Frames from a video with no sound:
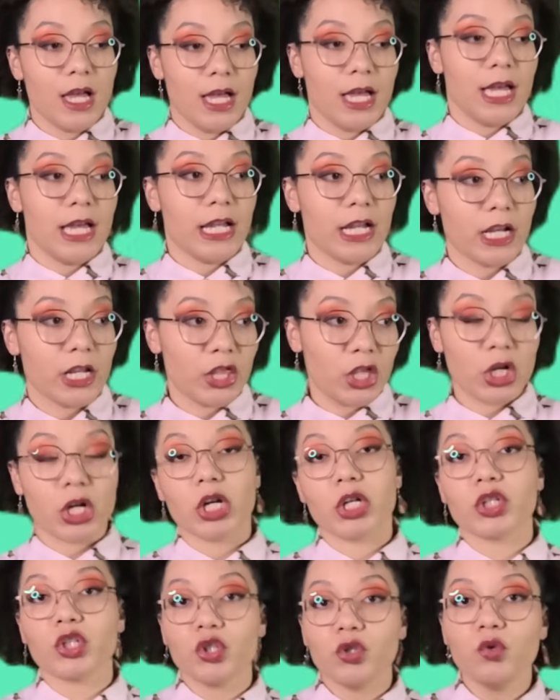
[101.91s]
uh,
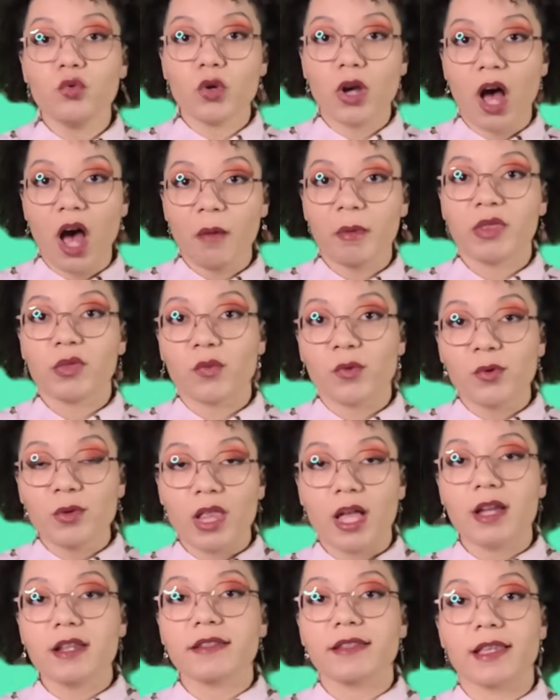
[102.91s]
there are two common
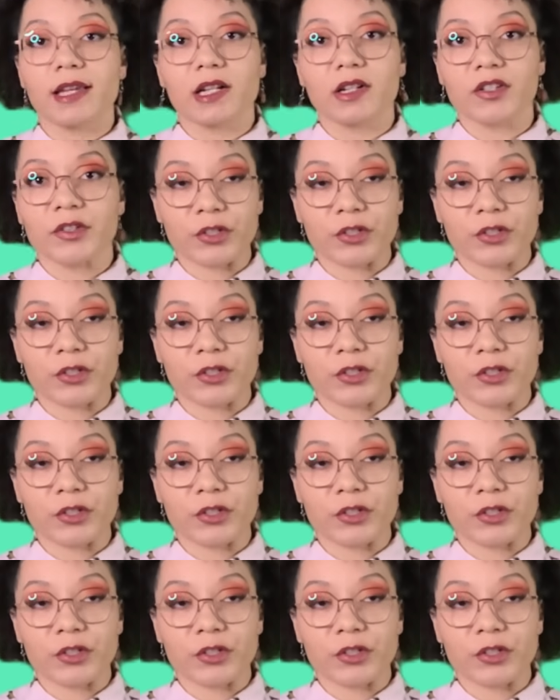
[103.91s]
through lines that